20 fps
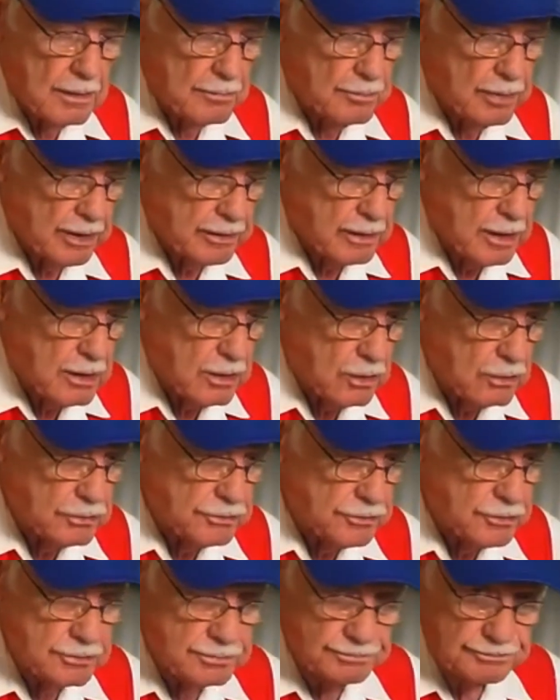But
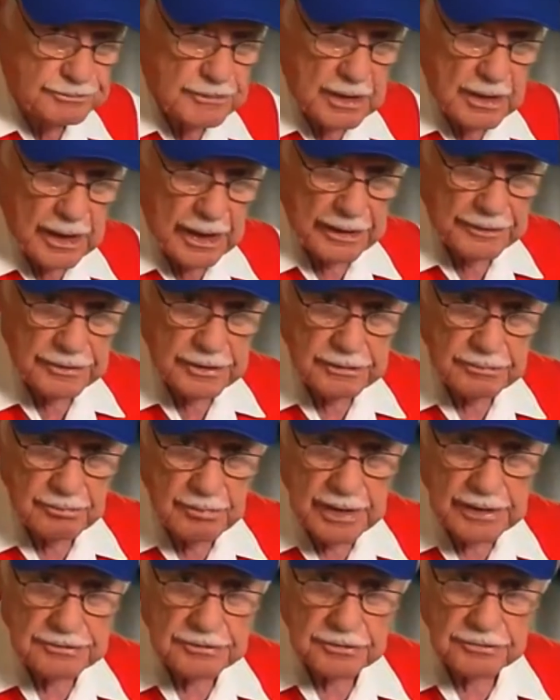Coach and the
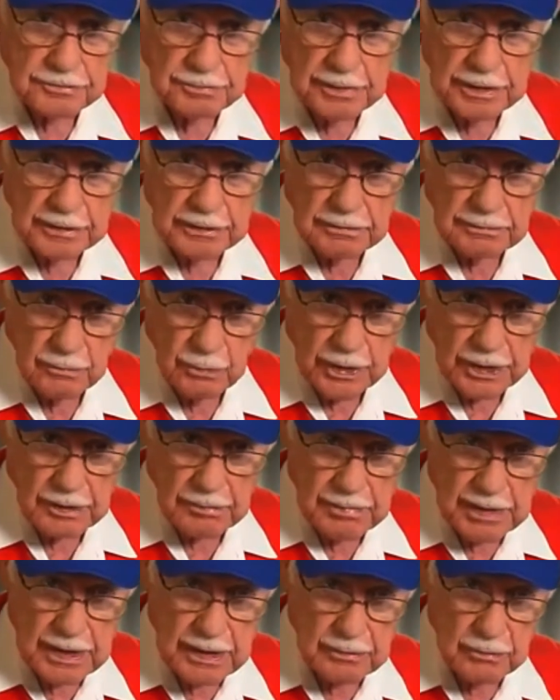Messerschmitt
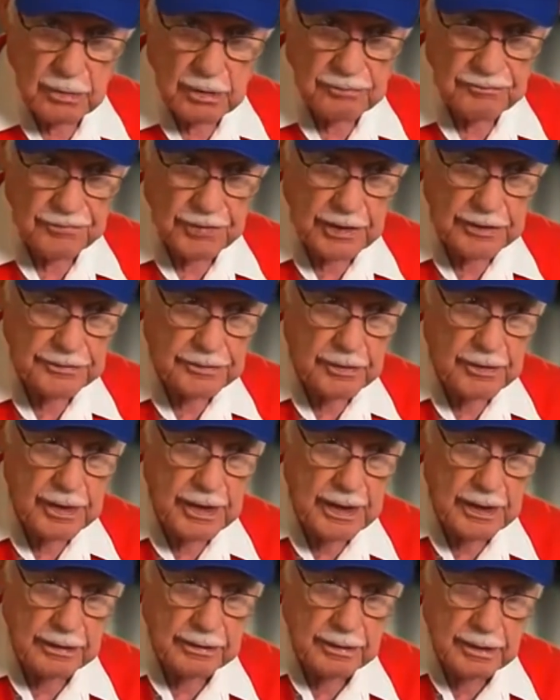wingman were farther
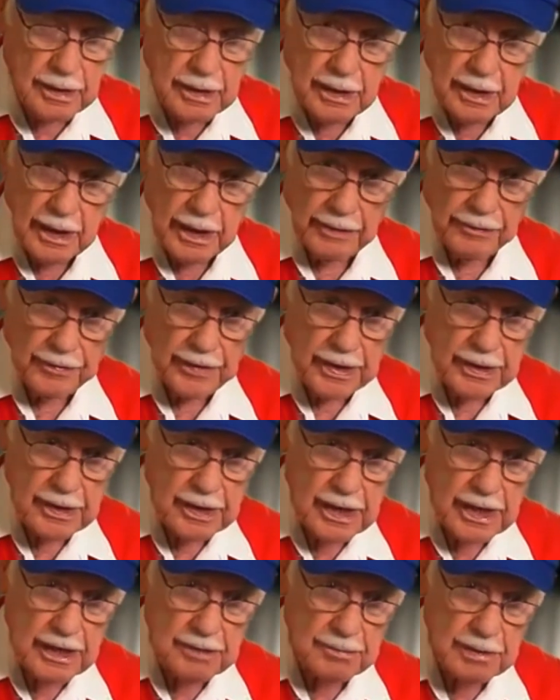out, and they
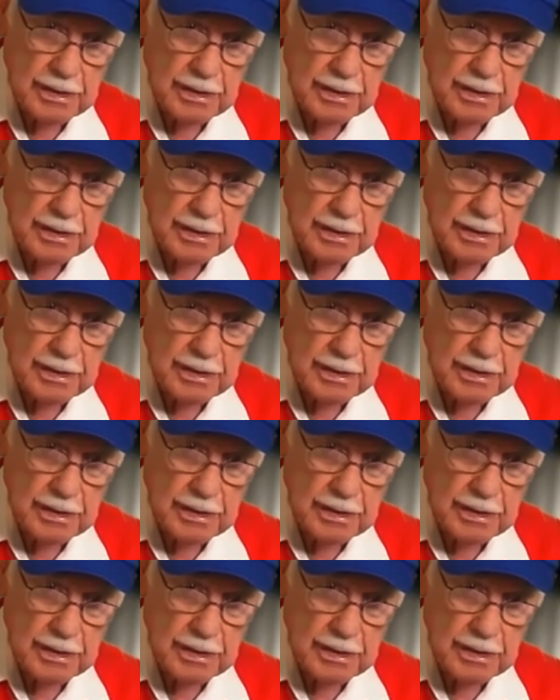came